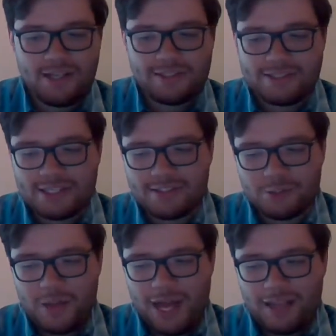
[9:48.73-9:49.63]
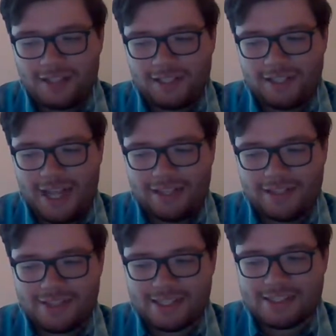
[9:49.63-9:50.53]
sexuality
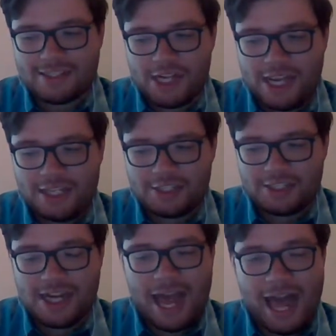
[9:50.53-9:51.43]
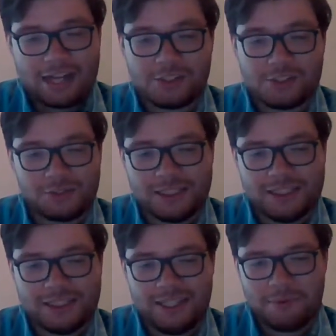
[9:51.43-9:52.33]
and sex education
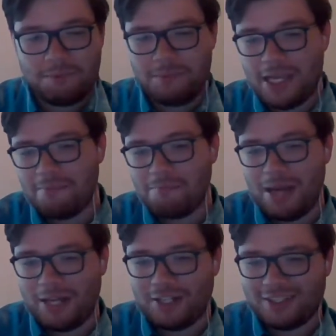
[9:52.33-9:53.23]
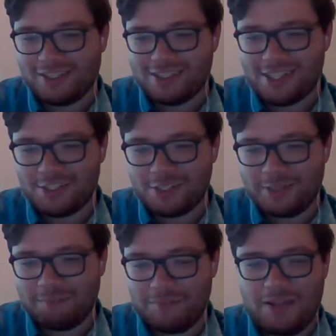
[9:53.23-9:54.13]
actually become better in this country.